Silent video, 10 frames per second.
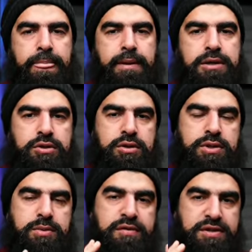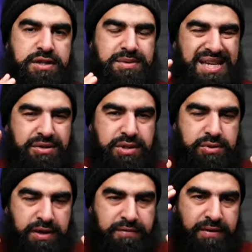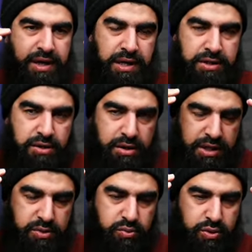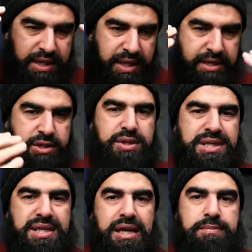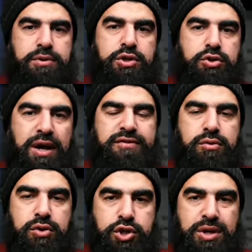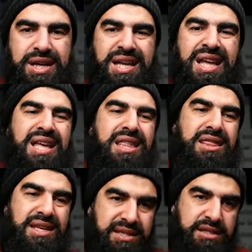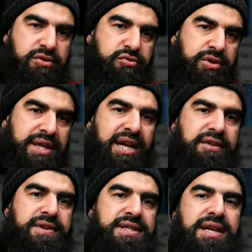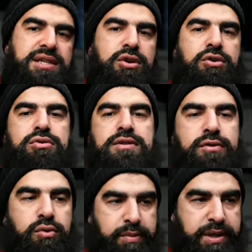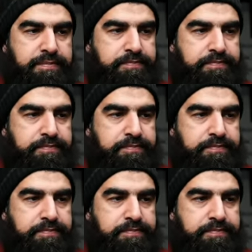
So in other words, the Prophet was saying to his wife, as long as water gets to your scalp, you don't have to wash your hair. This is a ruling Hanafi says only for women.